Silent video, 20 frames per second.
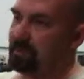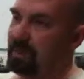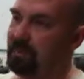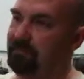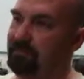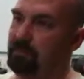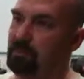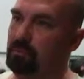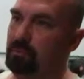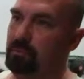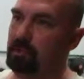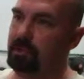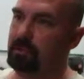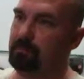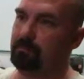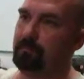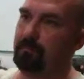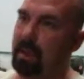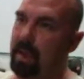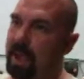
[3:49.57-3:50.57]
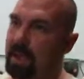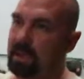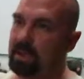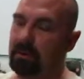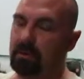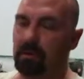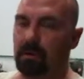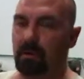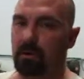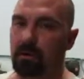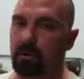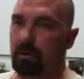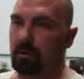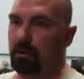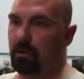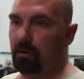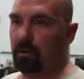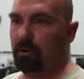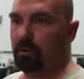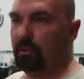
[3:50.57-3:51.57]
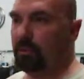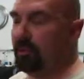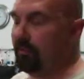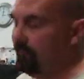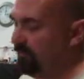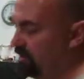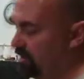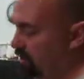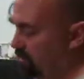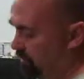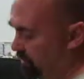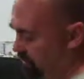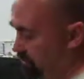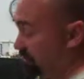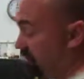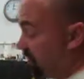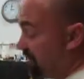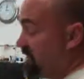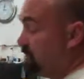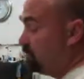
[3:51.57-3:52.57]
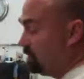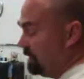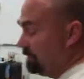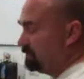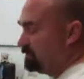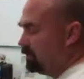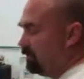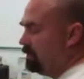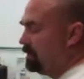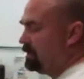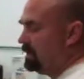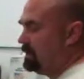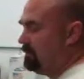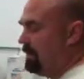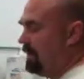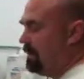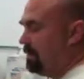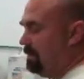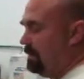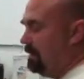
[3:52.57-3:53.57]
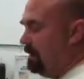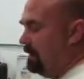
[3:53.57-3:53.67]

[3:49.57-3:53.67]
If you look back in our earlier videos, you'll see what I'm talking about.